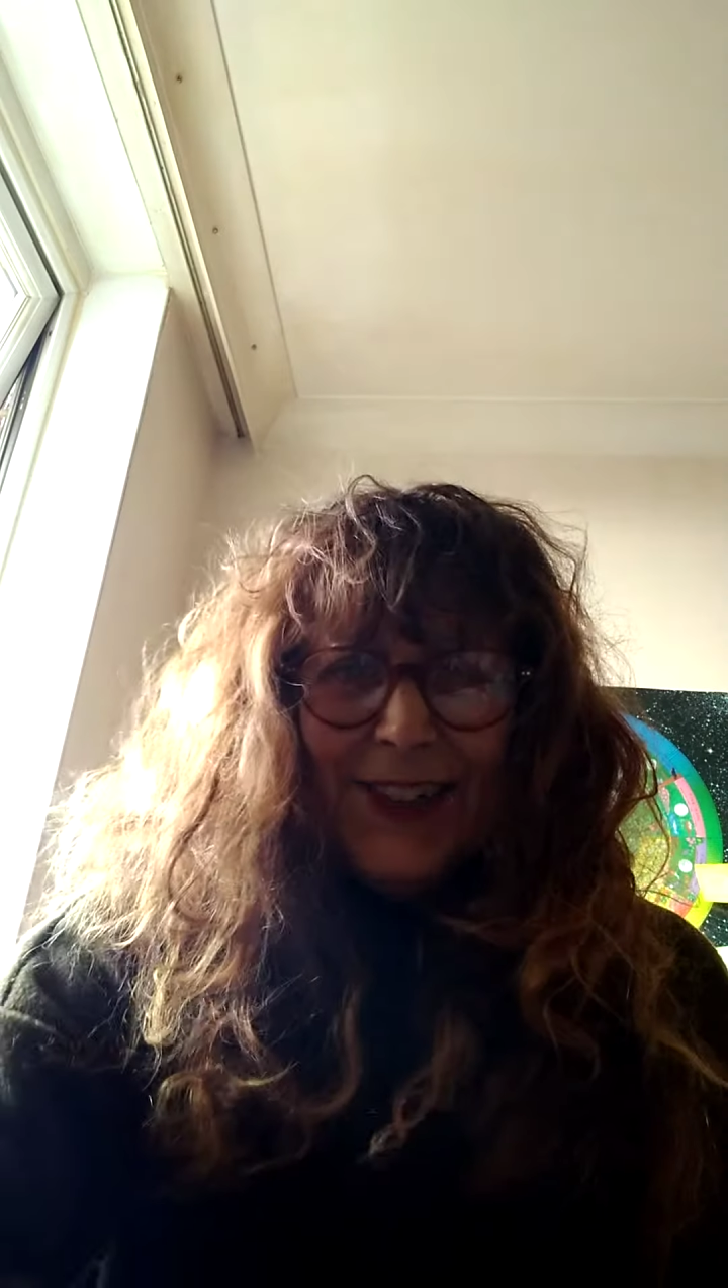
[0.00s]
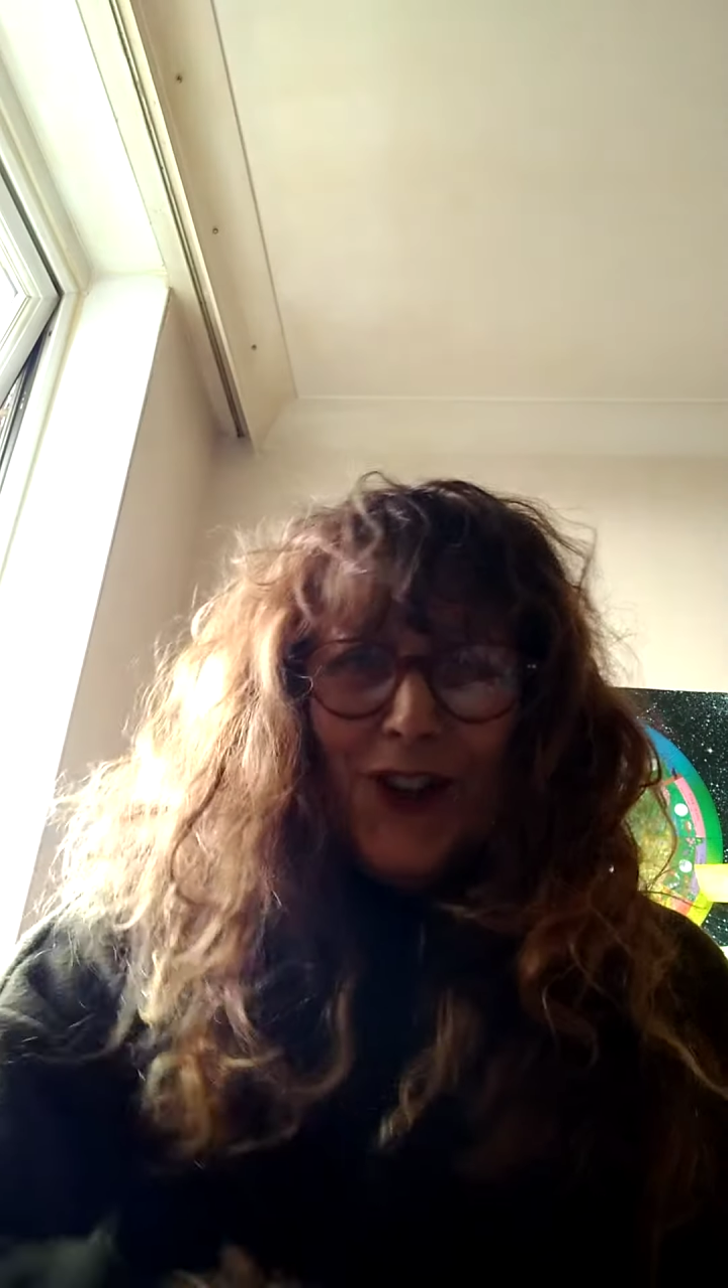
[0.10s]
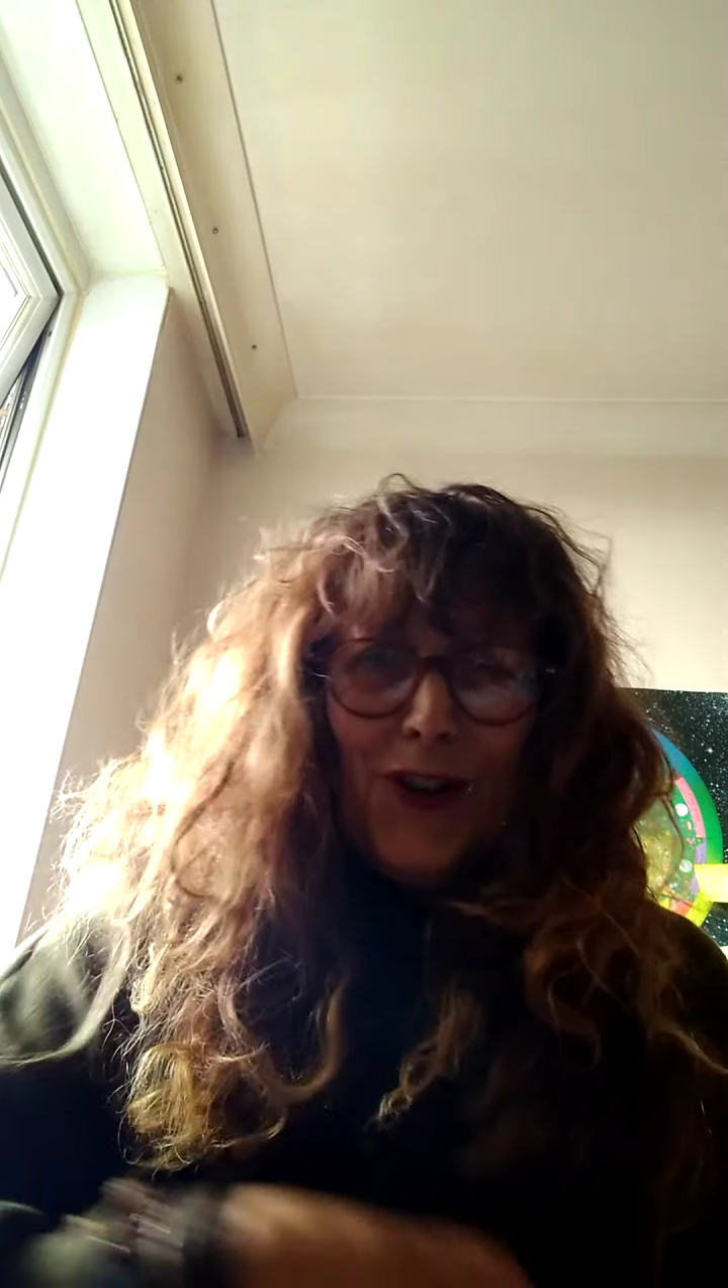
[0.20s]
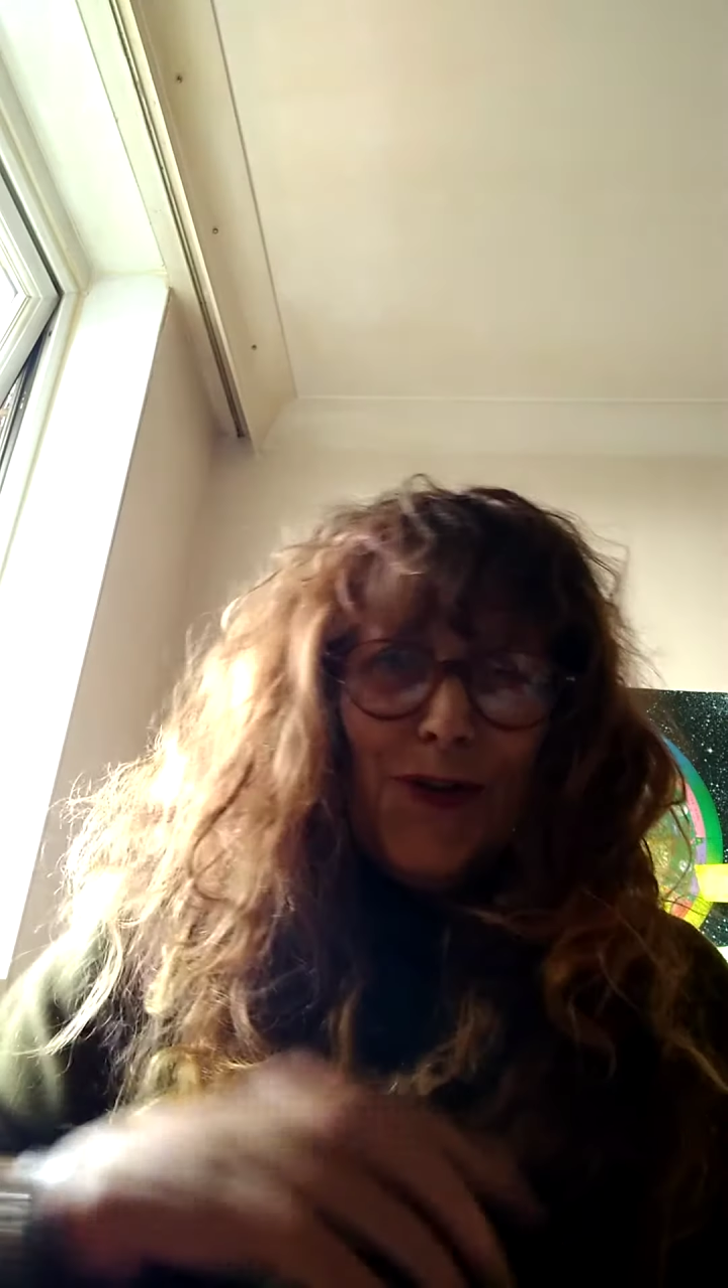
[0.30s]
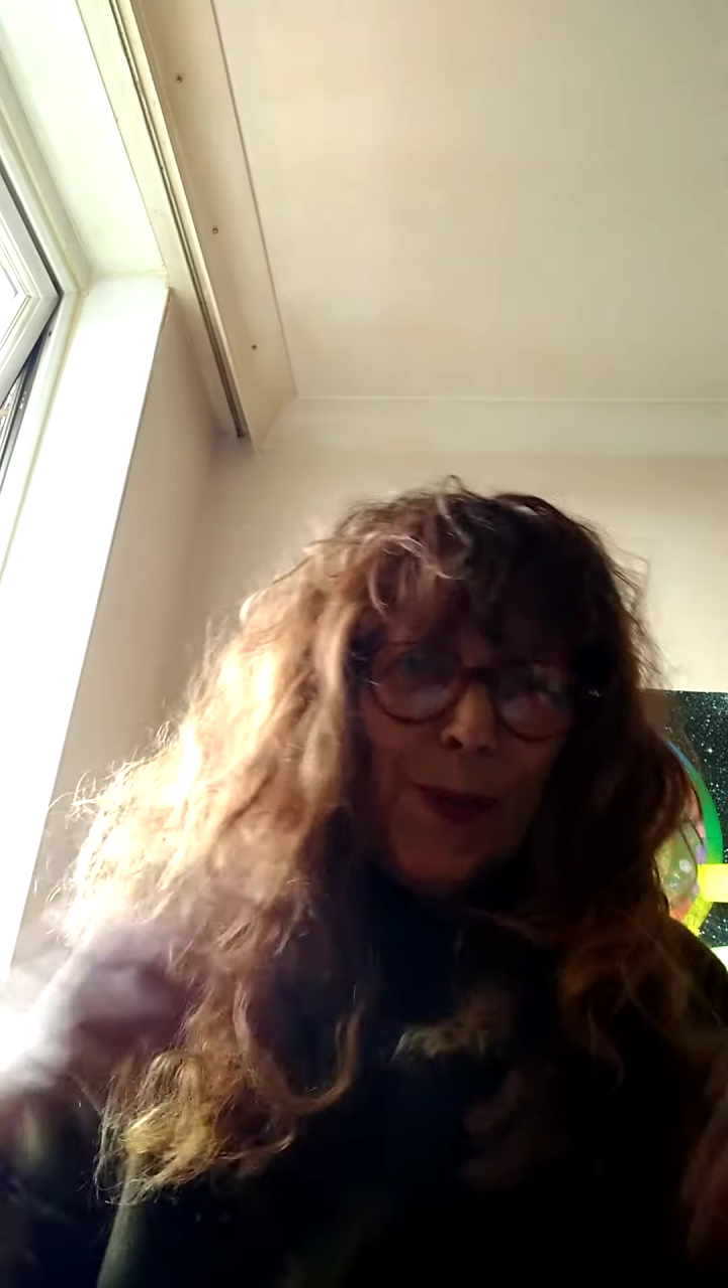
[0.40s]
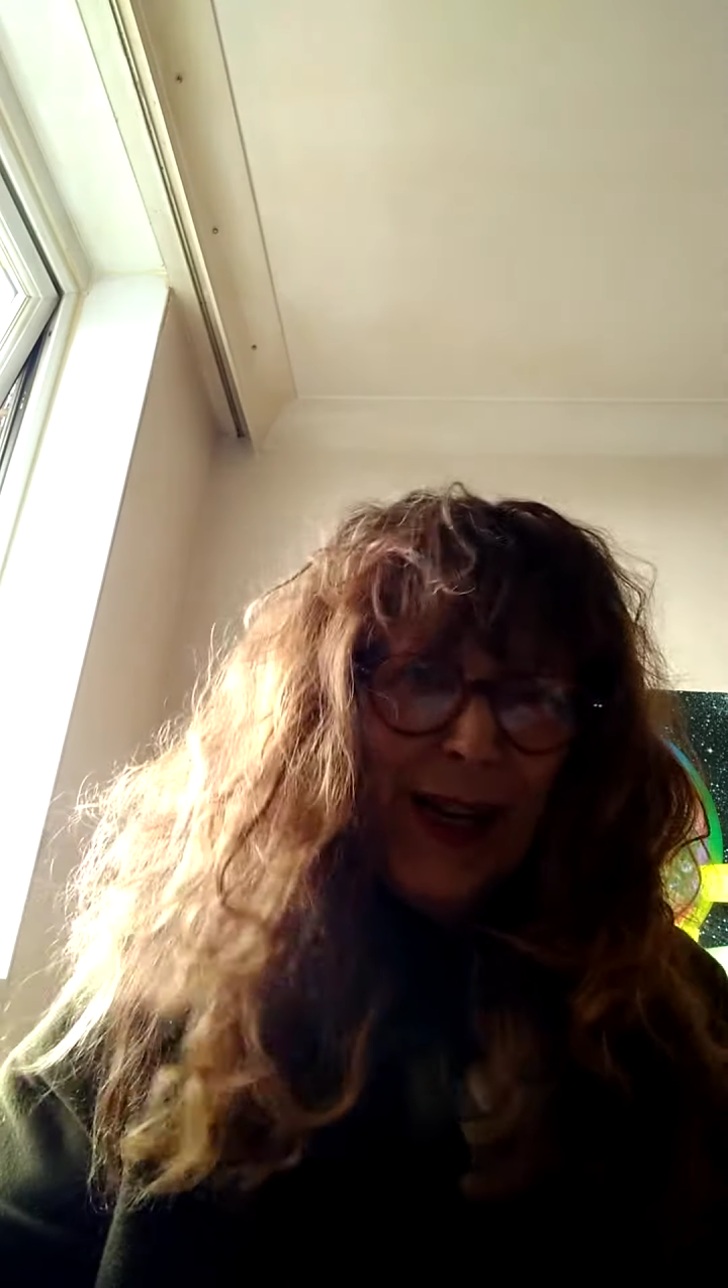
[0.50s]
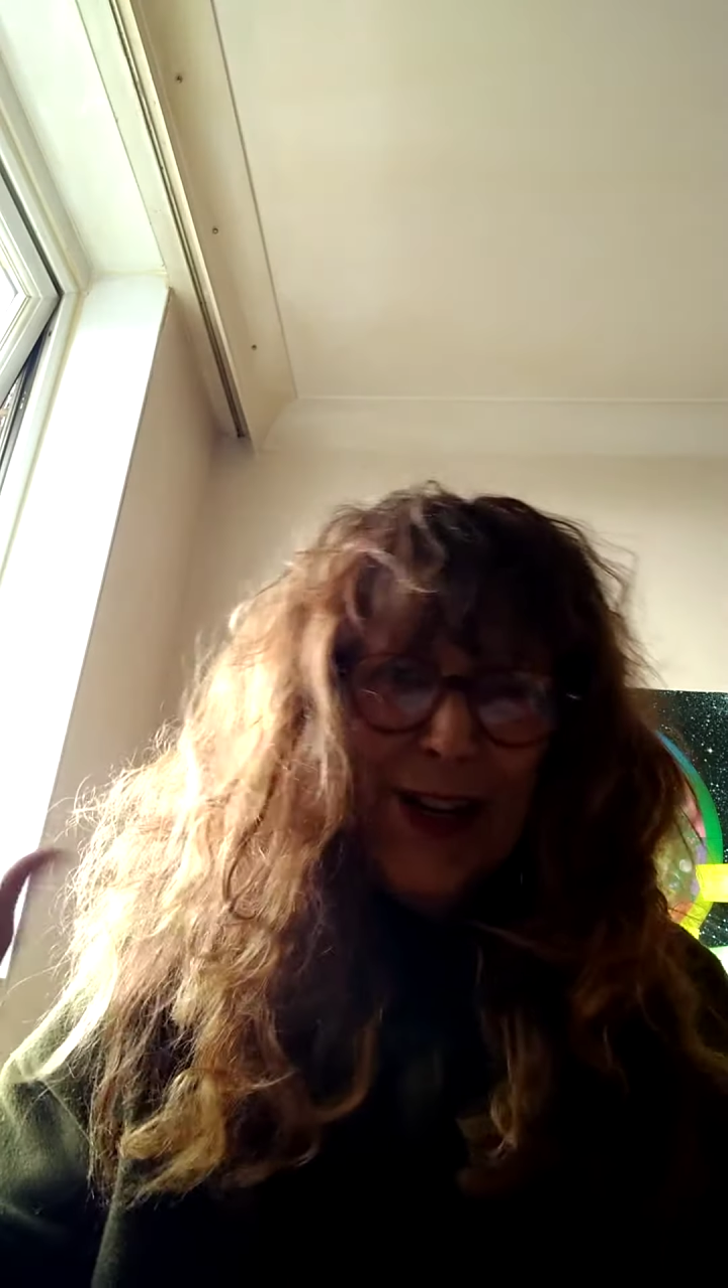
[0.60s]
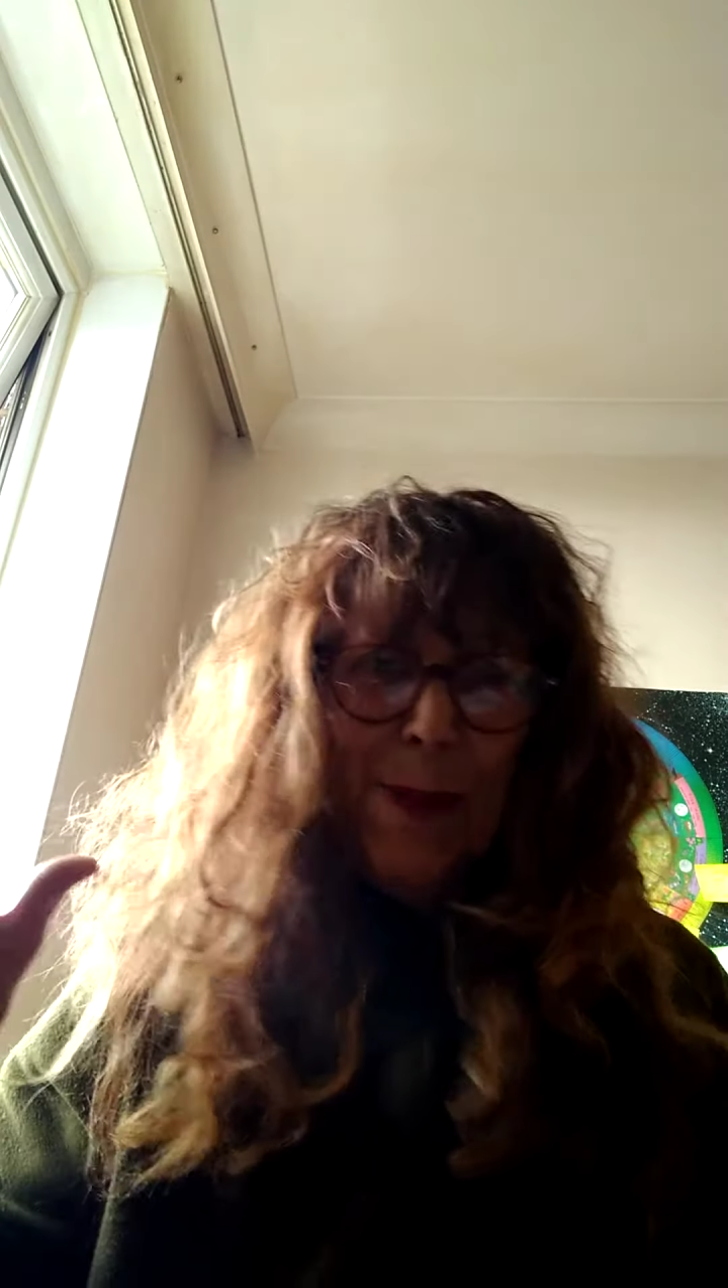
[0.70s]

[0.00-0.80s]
Just for me